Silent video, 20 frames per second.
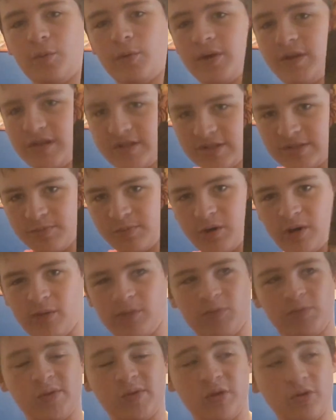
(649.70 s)
1. This is
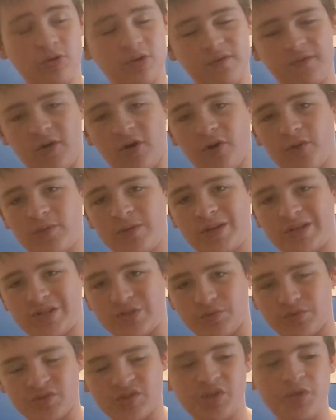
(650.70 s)
probably the only volume because it
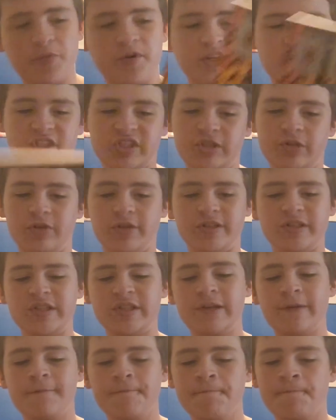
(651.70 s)
was a limited series.
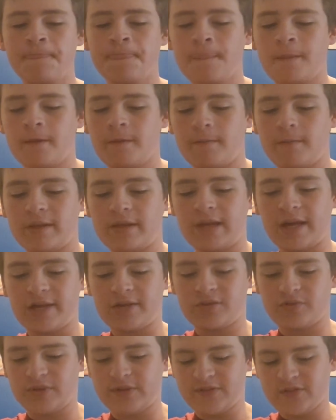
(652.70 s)
But yeah,
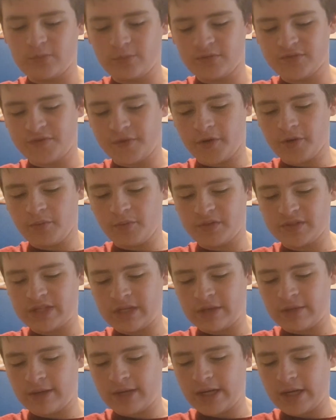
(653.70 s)
Transformers Volume 1's
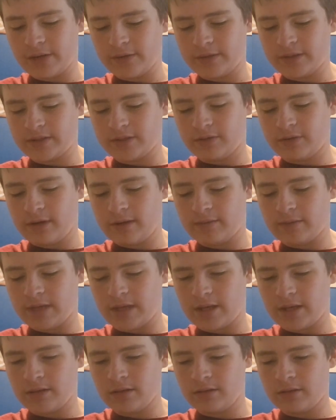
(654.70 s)
out right now. I need to grab
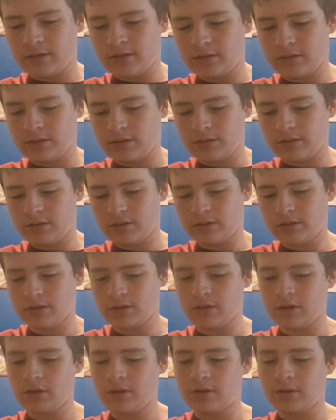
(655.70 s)
that.
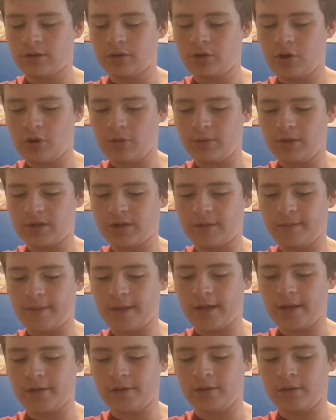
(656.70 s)
Cobra
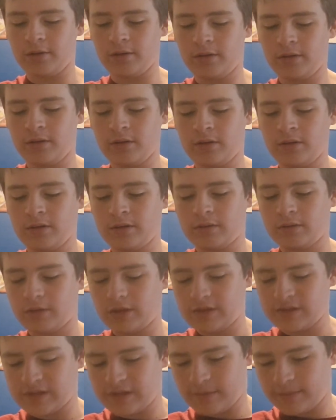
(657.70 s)
Commander
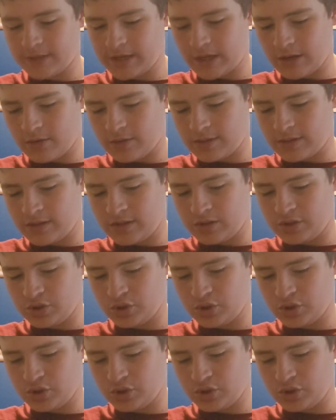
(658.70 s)
is coming out in